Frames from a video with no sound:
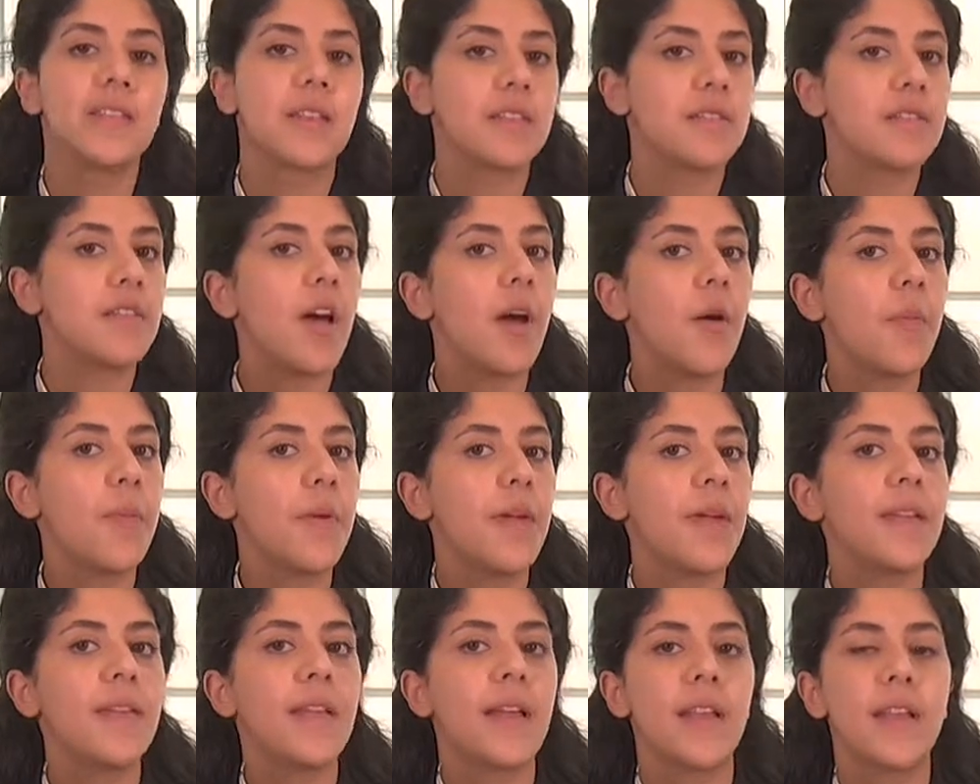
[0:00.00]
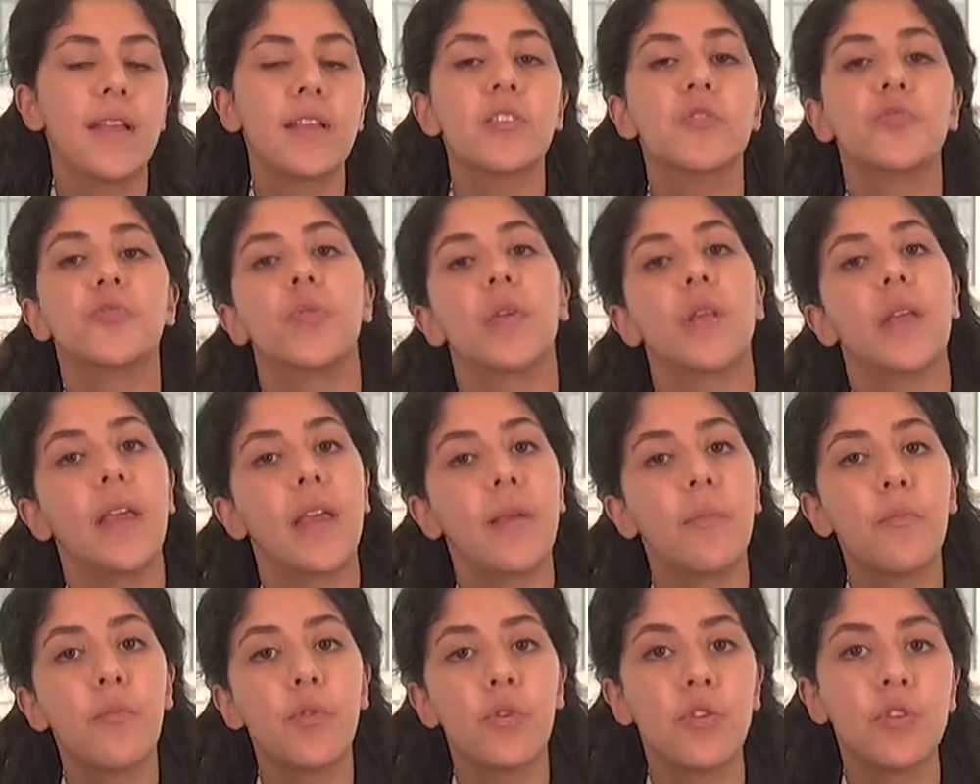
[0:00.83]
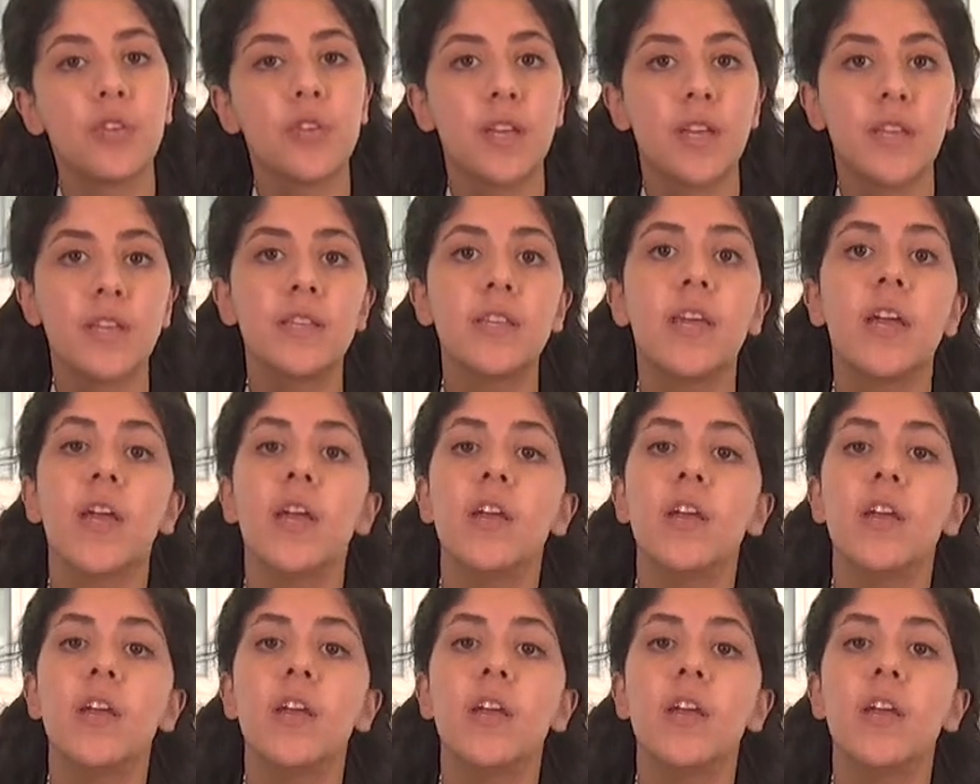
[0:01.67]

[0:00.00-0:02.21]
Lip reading: a topic that it's really important